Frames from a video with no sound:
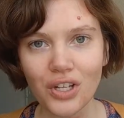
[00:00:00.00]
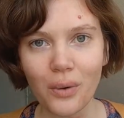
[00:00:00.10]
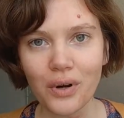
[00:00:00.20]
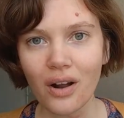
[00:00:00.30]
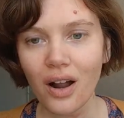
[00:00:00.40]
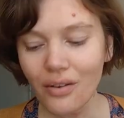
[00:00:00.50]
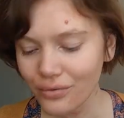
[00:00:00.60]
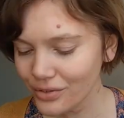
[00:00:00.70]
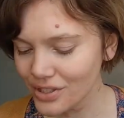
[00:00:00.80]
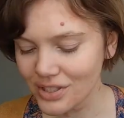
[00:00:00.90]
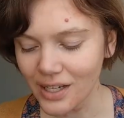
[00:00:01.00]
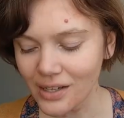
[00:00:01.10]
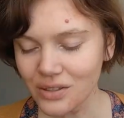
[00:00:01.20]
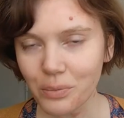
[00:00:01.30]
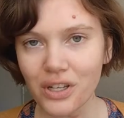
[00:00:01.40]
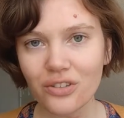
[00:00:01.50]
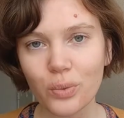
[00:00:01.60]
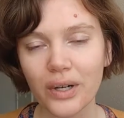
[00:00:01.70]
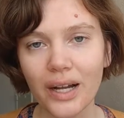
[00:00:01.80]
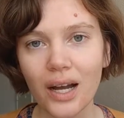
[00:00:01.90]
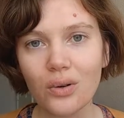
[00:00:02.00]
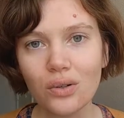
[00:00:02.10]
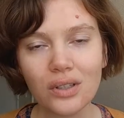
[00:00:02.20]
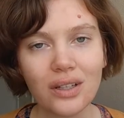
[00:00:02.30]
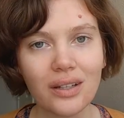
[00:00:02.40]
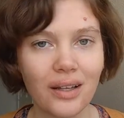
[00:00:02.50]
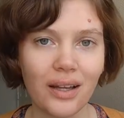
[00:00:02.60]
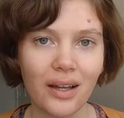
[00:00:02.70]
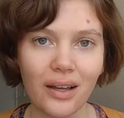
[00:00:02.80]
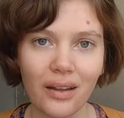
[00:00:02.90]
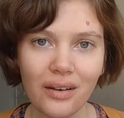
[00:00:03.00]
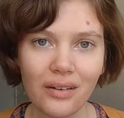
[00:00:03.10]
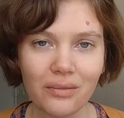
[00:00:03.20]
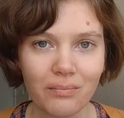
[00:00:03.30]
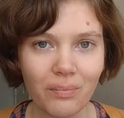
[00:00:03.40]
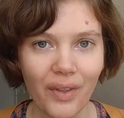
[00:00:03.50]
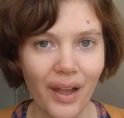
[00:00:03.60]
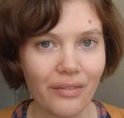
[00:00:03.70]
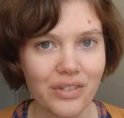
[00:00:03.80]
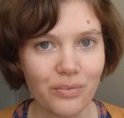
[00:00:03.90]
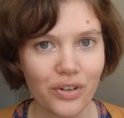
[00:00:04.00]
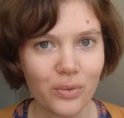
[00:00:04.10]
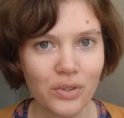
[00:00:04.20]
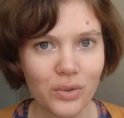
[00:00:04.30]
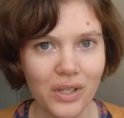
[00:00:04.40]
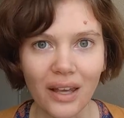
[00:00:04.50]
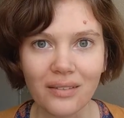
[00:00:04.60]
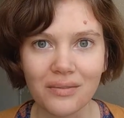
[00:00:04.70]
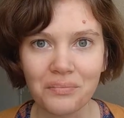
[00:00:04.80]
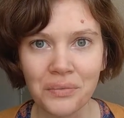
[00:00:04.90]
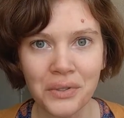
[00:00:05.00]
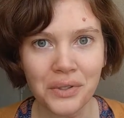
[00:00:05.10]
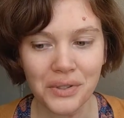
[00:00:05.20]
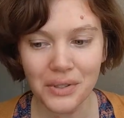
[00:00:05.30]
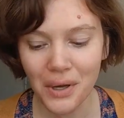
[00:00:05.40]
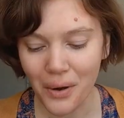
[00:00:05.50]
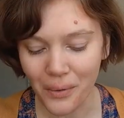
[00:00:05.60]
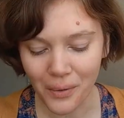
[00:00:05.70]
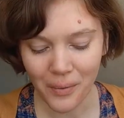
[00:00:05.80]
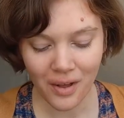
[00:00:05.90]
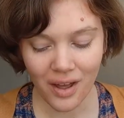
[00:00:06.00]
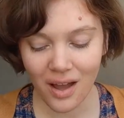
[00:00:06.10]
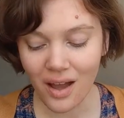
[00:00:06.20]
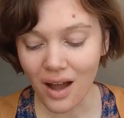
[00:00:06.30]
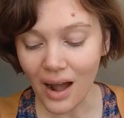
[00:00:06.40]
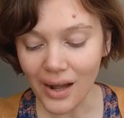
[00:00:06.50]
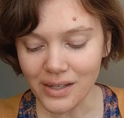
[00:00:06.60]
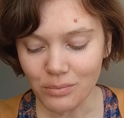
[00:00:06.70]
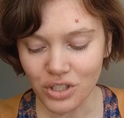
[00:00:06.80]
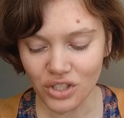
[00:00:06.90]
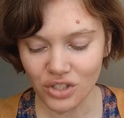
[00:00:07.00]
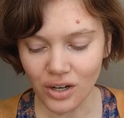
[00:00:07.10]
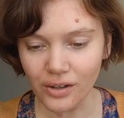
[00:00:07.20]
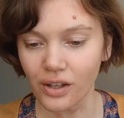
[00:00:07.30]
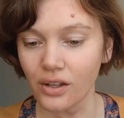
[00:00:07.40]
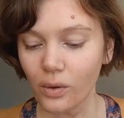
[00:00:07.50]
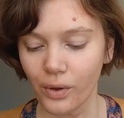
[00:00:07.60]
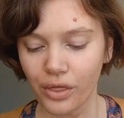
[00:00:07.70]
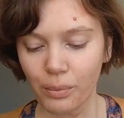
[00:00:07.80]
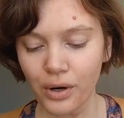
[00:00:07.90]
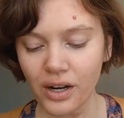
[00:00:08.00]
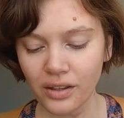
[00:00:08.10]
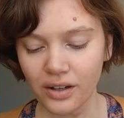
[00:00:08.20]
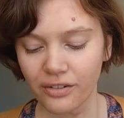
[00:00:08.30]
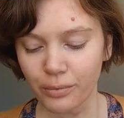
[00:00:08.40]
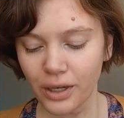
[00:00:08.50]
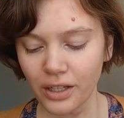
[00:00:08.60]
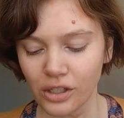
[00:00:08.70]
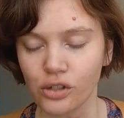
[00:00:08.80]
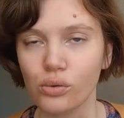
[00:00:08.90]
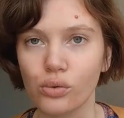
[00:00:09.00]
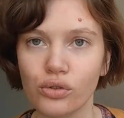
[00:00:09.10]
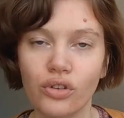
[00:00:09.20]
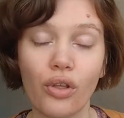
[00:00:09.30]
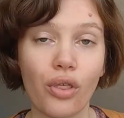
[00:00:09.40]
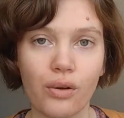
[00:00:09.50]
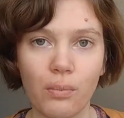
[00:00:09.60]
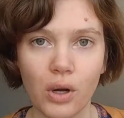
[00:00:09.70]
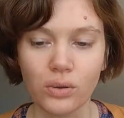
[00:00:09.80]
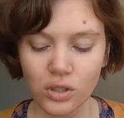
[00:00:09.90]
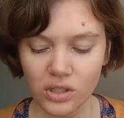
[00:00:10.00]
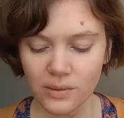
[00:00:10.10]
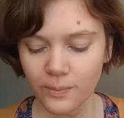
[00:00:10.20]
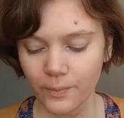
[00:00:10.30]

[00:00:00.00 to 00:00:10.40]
show it off, see how some things work out, and have some fun while doing it. So I am starting with the product that I've probably used the most.